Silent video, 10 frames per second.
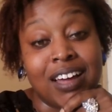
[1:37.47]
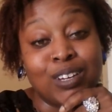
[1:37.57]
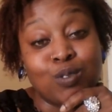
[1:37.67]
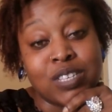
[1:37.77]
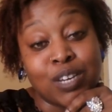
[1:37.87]
a
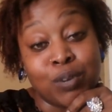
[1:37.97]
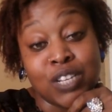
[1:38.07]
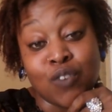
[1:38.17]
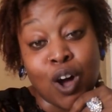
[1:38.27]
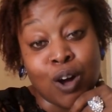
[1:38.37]
little
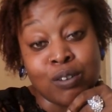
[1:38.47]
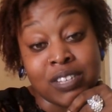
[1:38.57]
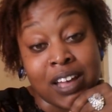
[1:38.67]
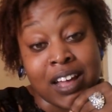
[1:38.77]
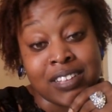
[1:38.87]
series for all
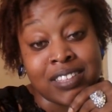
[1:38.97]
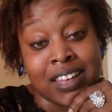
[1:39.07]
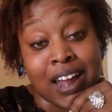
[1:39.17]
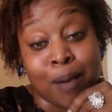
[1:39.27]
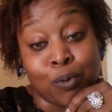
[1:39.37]
signs
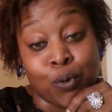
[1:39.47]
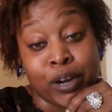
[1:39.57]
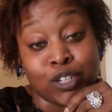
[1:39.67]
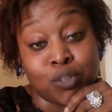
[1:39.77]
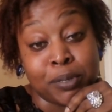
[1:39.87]
that I'm
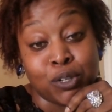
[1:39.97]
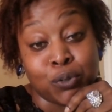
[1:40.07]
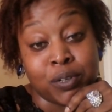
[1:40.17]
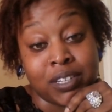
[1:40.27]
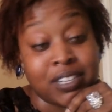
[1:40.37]
going to be doing.